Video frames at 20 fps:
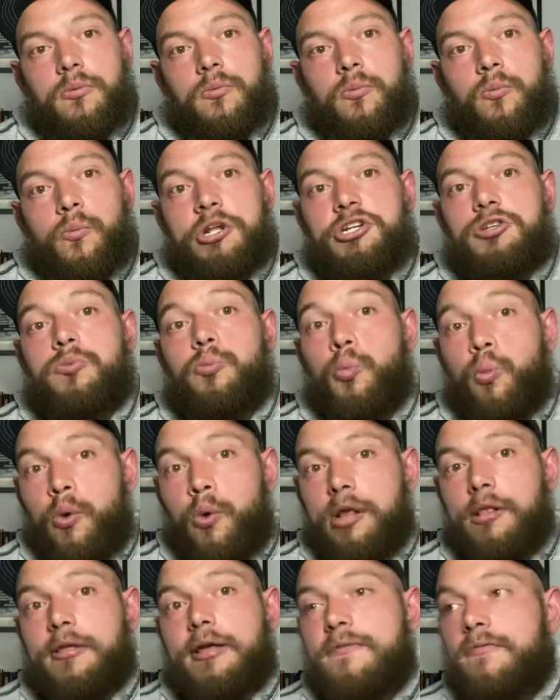which
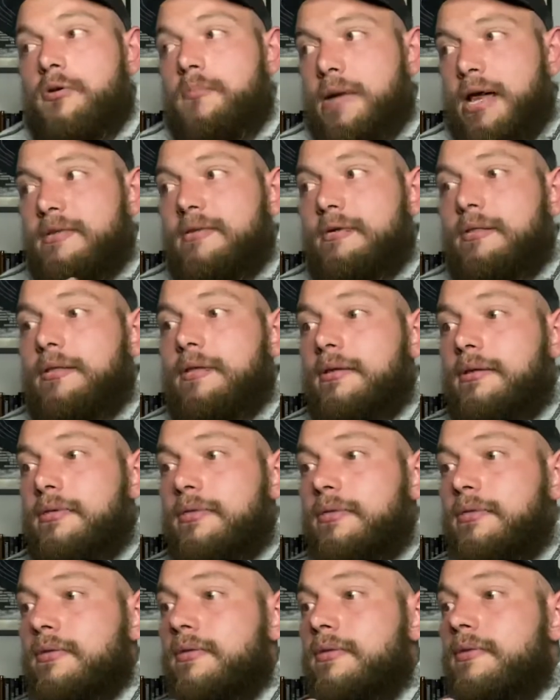will give you
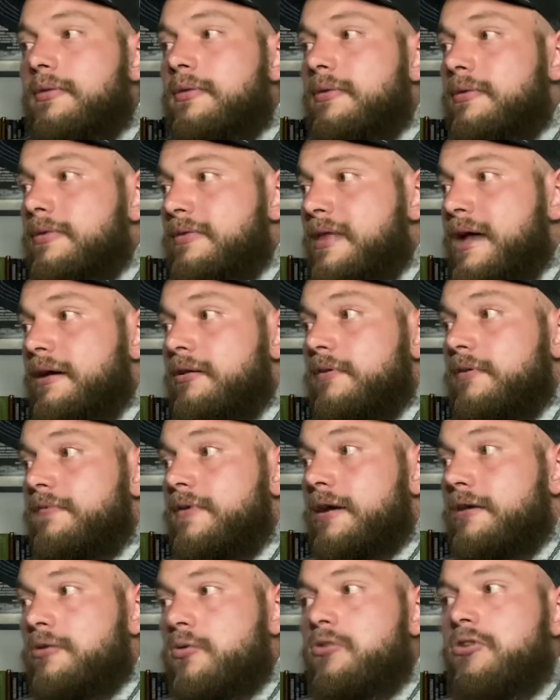masculine side
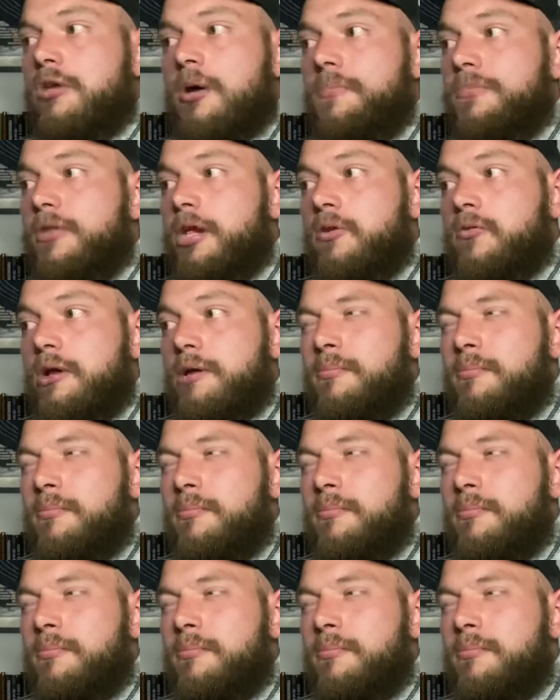effects to some degree.